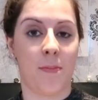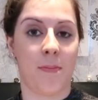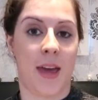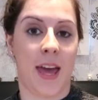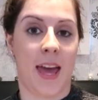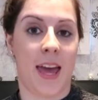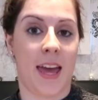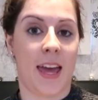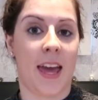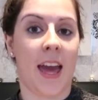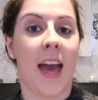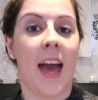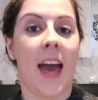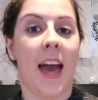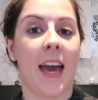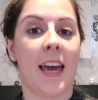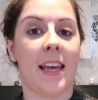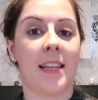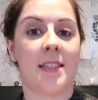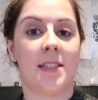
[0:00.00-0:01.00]
for me.
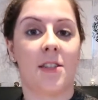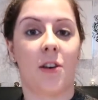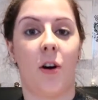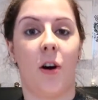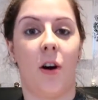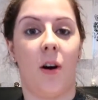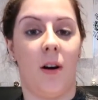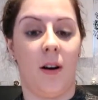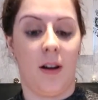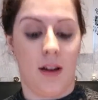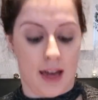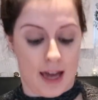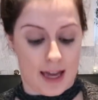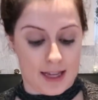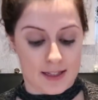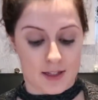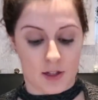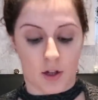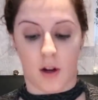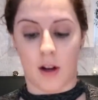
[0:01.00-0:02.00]
It's got
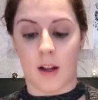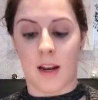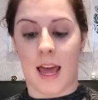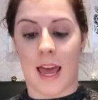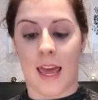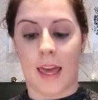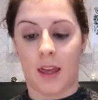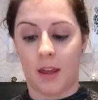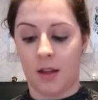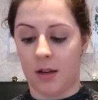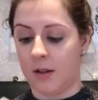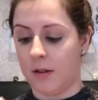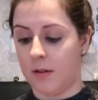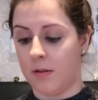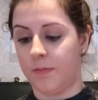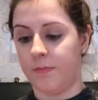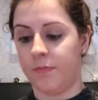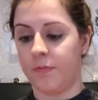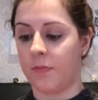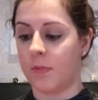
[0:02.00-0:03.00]
like,
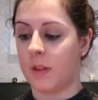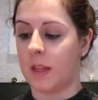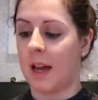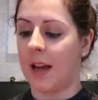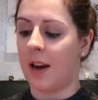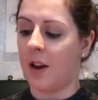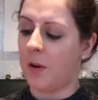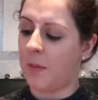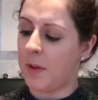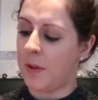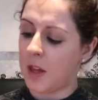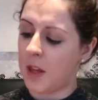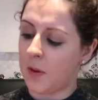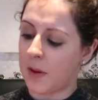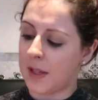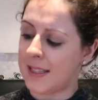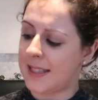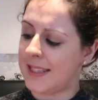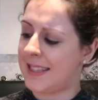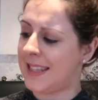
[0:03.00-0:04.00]
I don't know whether you
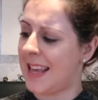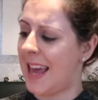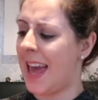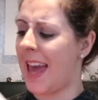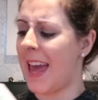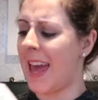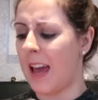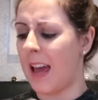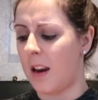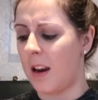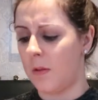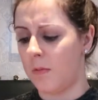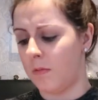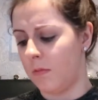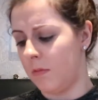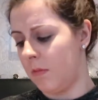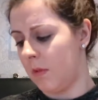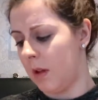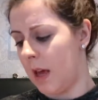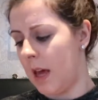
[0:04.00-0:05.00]
can see, you
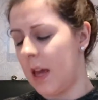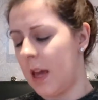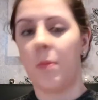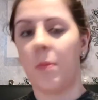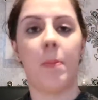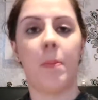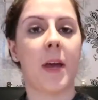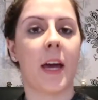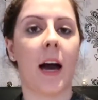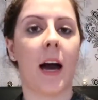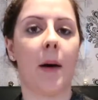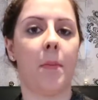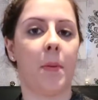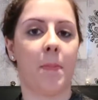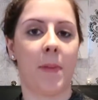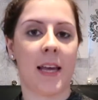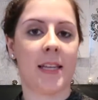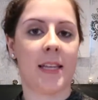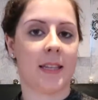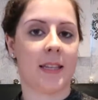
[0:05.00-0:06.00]
probably can't,
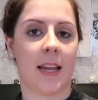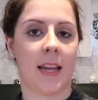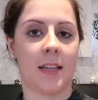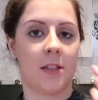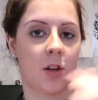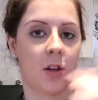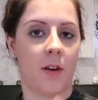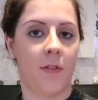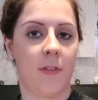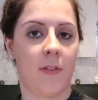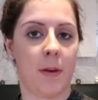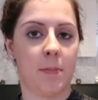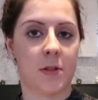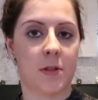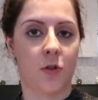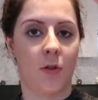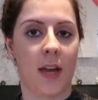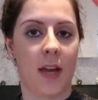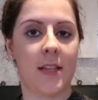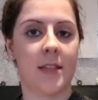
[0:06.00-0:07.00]
but basically it's got a flip
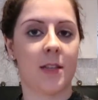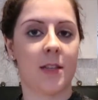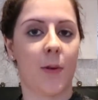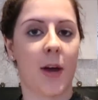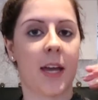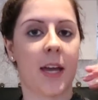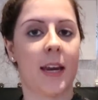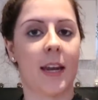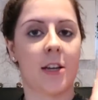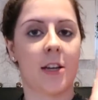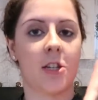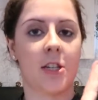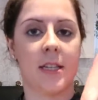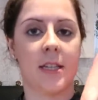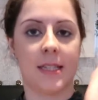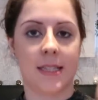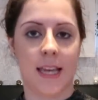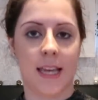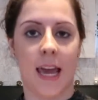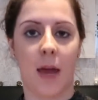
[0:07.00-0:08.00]
screen, so I can actually
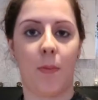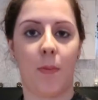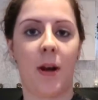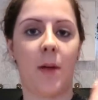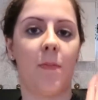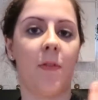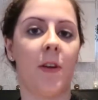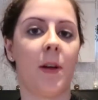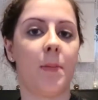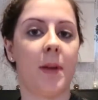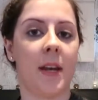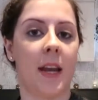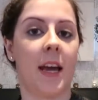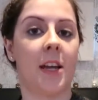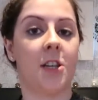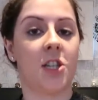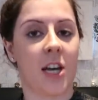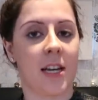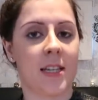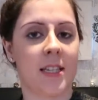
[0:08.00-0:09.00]
see when I'm filming
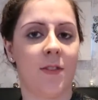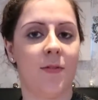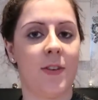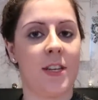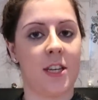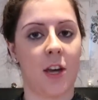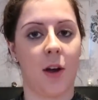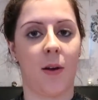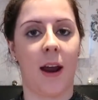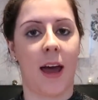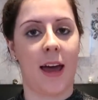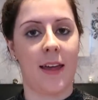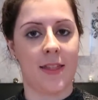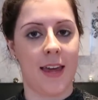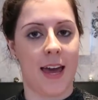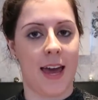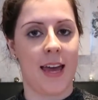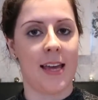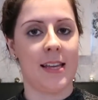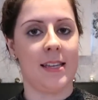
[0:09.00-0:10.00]
a chatty video like
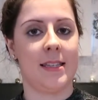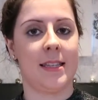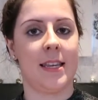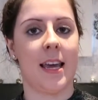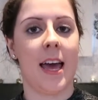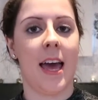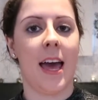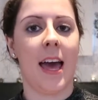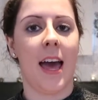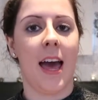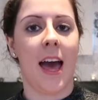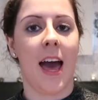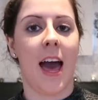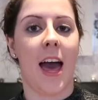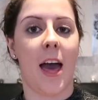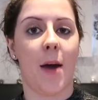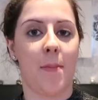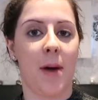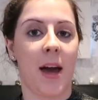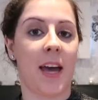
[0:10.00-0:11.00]
this.
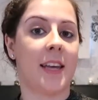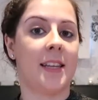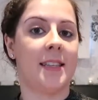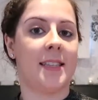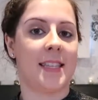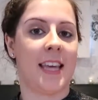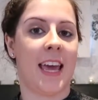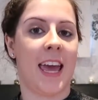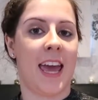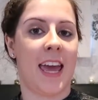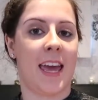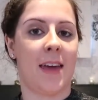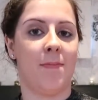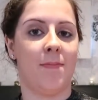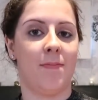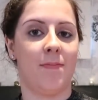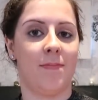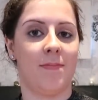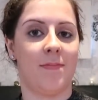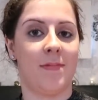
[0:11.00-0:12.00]
I can
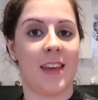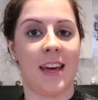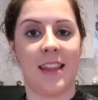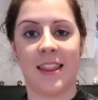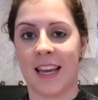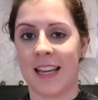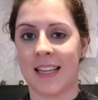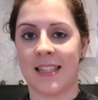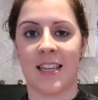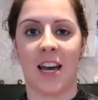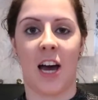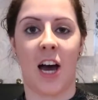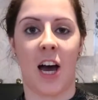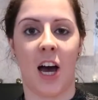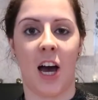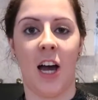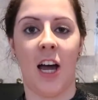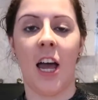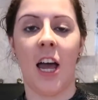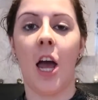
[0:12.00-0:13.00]
see that things are